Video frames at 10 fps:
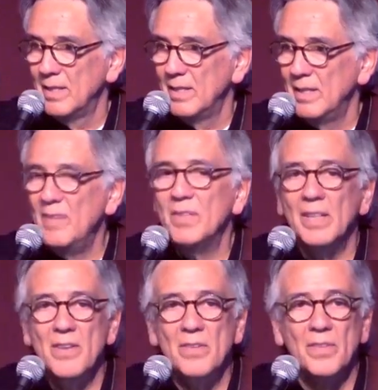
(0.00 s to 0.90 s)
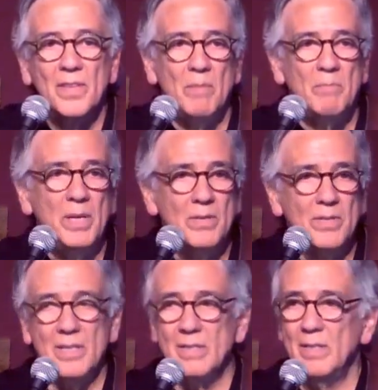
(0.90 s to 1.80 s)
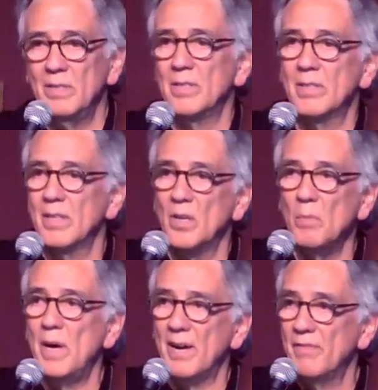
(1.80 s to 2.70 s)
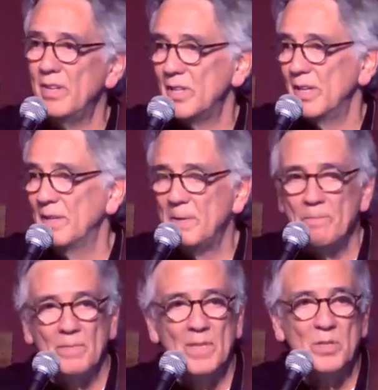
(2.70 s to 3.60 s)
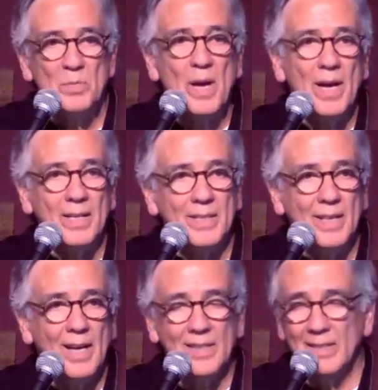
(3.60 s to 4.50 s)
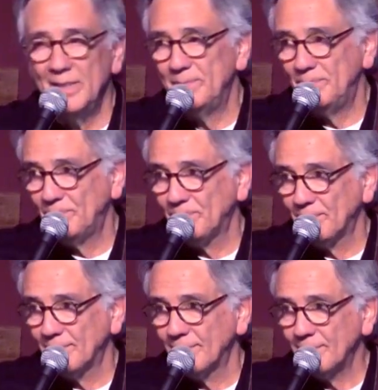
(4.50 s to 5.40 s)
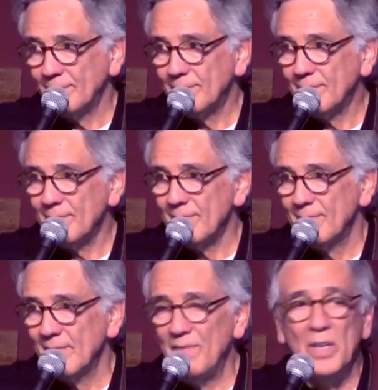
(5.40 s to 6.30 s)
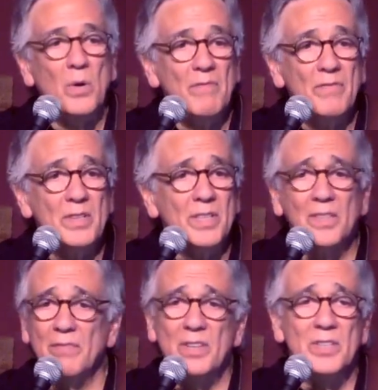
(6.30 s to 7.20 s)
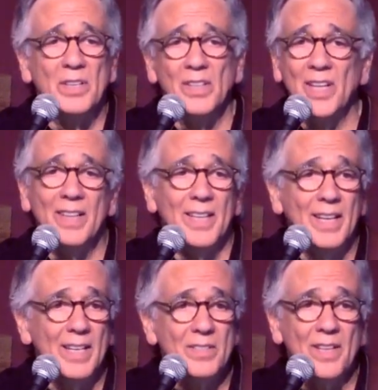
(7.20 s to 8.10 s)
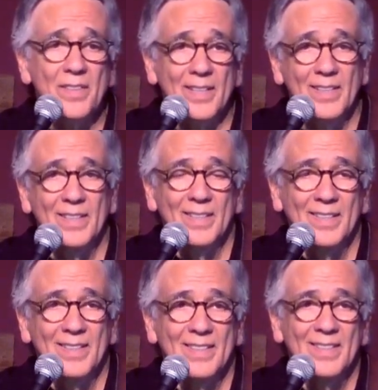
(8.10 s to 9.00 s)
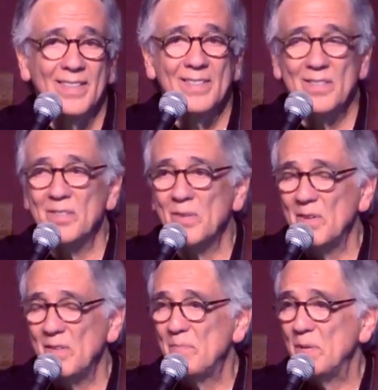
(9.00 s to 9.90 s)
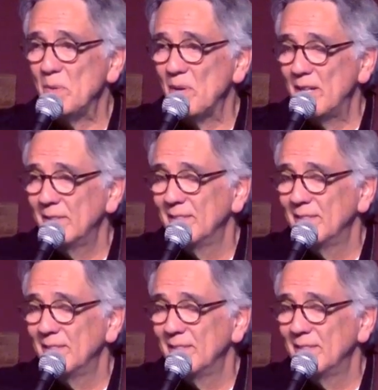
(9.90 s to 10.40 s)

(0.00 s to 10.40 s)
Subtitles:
Even later than that, Peter says he's just going to go back fishing. This is back at the Galilee. And they go out fishing. They're fishing all night, and they catch nothing. This is a story that Bill read.